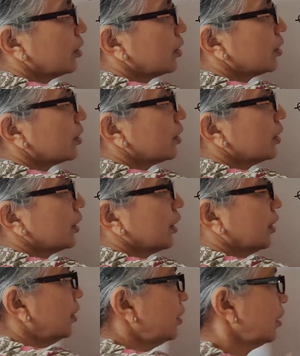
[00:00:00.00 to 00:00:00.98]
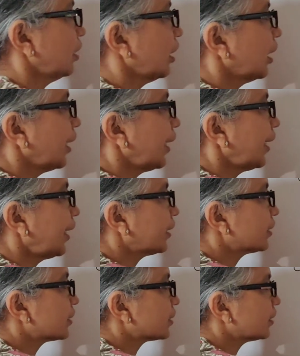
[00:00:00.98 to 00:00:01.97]
written here
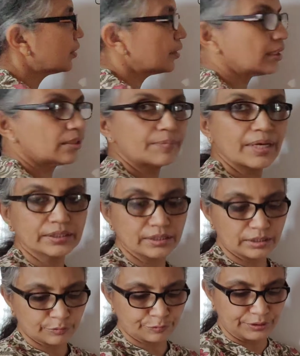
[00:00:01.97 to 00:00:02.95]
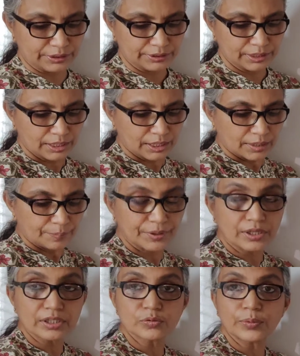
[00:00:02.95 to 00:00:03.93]
external magnetic field,
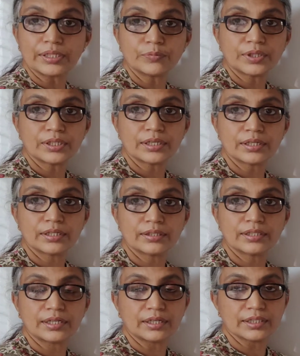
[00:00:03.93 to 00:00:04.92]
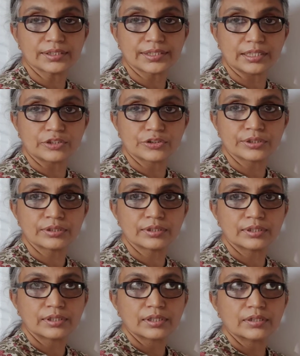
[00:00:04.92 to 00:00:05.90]
because when we did the last session,
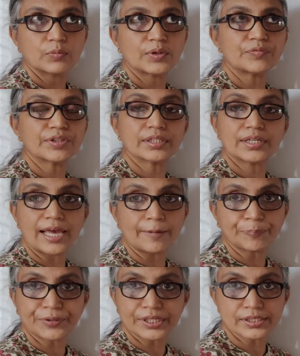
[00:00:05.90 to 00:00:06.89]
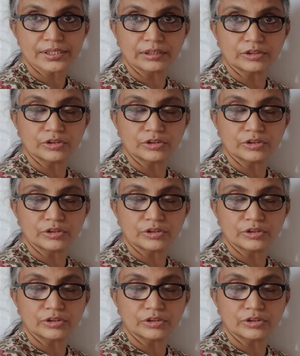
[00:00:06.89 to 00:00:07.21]
when we did Ampere's